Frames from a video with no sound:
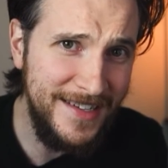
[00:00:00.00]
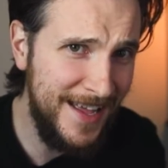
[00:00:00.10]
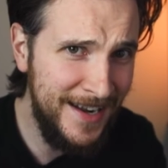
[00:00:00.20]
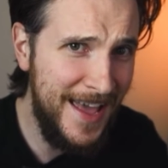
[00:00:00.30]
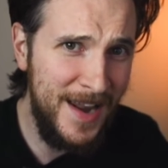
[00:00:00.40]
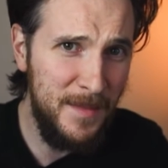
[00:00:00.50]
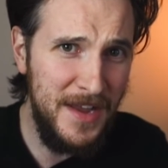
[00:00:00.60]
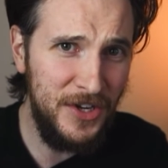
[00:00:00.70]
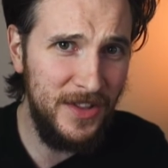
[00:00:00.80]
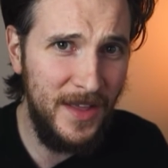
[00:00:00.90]
Is that an
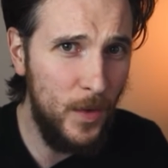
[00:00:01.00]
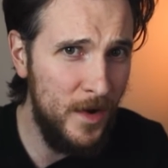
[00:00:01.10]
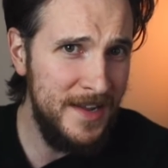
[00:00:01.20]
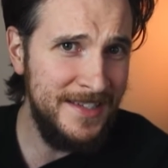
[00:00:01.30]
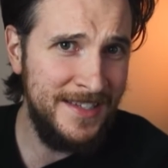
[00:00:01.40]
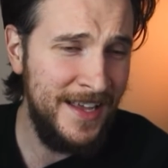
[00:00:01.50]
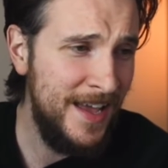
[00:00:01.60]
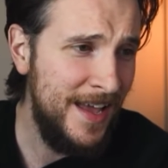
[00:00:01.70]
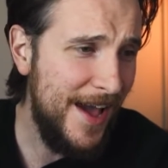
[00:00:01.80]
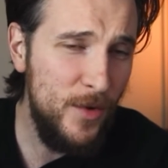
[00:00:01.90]
animation? Like what
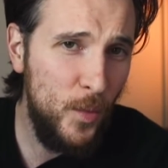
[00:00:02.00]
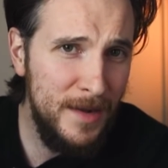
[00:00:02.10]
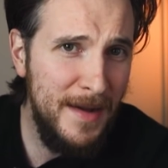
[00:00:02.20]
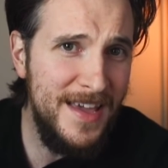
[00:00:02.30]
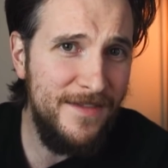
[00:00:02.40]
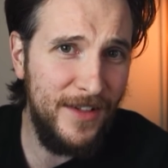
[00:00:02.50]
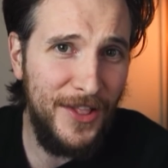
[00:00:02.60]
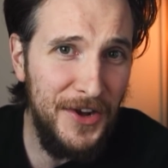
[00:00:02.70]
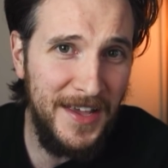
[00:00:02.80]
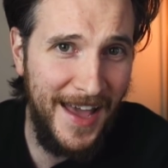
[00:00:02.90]
am I even
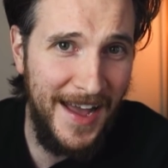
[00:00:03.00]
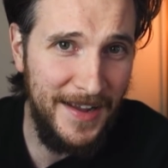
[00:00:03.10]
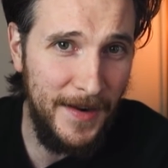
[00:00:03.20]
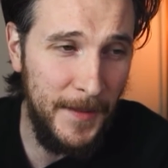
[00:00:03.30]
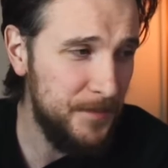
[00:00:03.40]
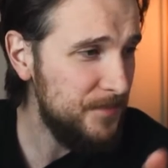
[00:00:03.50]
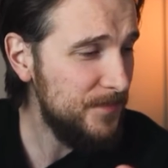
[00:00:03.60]
looking at here?